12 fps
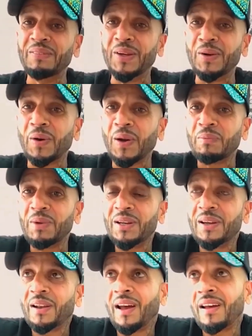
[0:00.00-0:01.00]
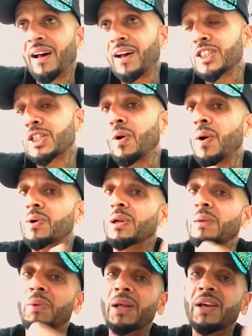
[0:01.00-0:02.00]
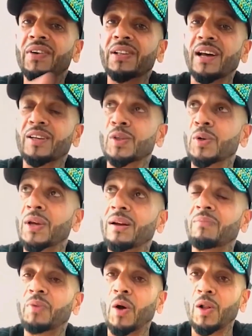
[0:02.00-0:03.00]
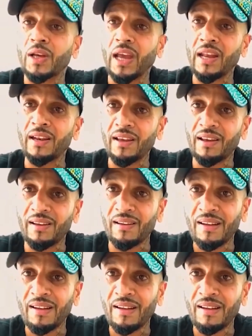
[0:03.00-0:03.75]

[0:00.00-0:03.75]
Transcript: You know what I mean? And I strongly believe in that. So yeah, all the Kenya